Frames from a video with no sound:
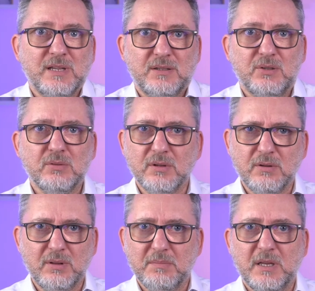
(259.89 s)
that you don't
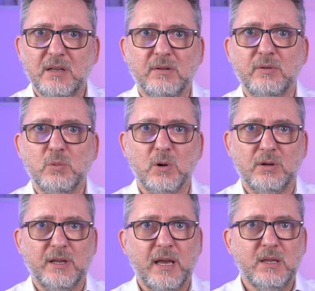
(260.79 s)
know the meaning of a
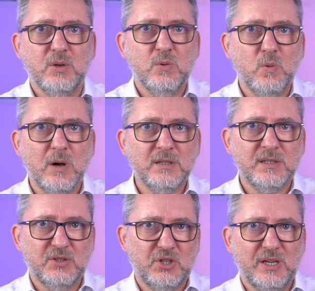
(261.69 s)
word and you
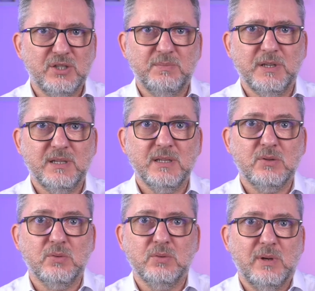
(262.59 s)
want ChatGPT
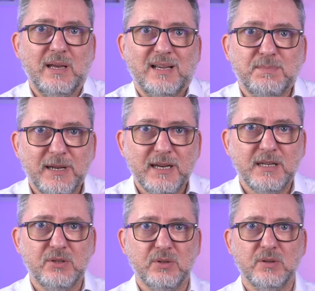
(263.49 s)
to explain
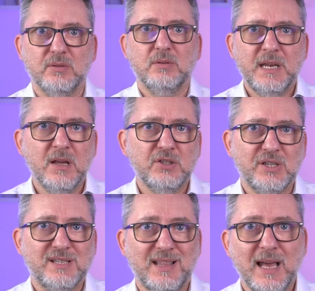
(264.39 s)
it to you. But not
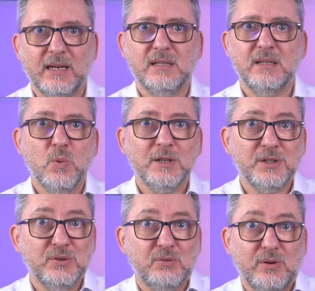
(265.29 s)
just that, you
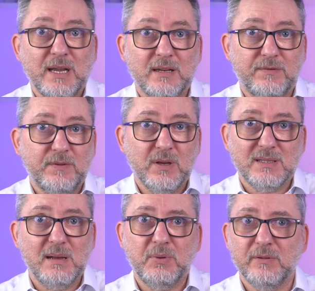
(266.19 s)
wanted to create a few
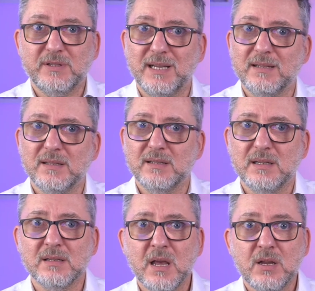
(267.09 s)
examples of
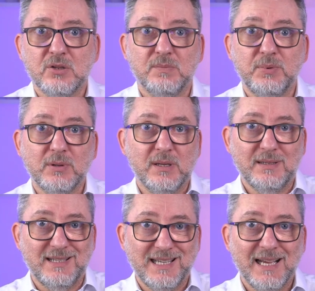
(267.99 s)
sentences to put
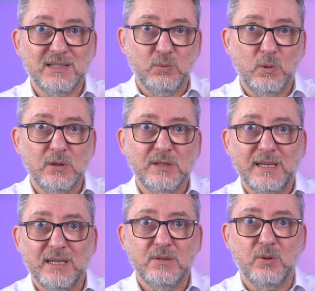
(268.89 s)
that word
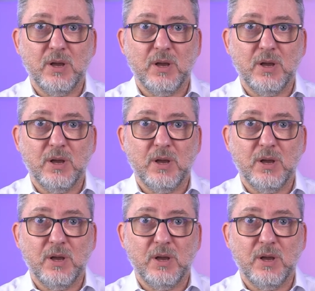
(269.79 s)
into